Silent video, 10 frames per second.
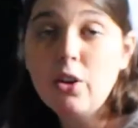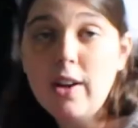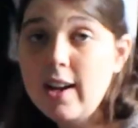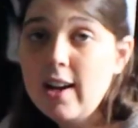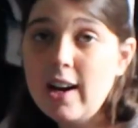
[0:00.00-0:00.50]
your
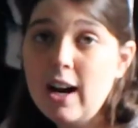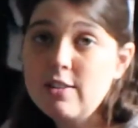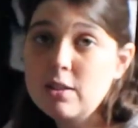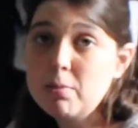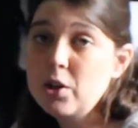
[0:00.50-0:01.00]
hair
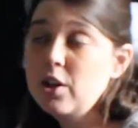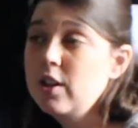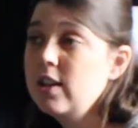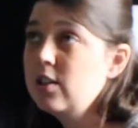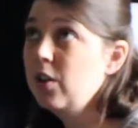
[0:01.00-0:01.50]
after birth
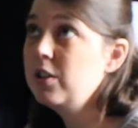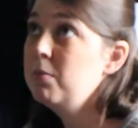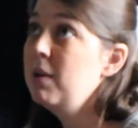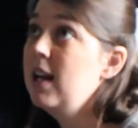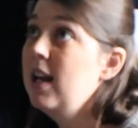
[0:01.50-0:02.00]
has got to
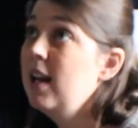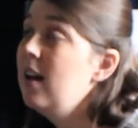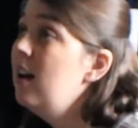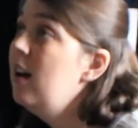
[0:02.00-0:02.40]
be